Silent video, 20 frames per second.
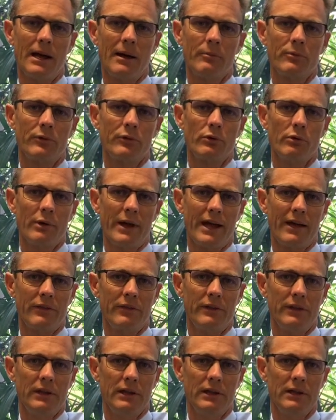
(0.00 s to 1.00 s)
throughout
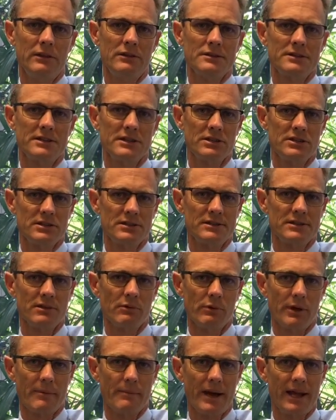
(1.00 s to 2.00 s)
the decisions that
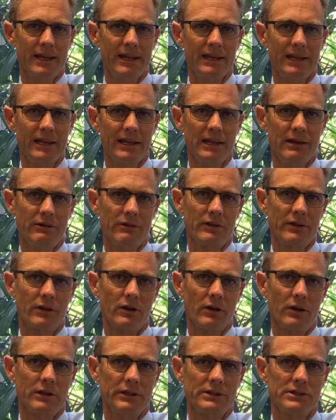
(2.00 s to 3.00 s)
we're making here at the
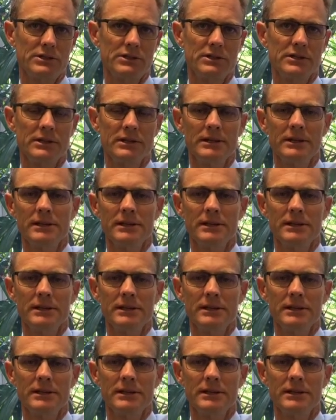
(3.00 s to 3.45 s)
college.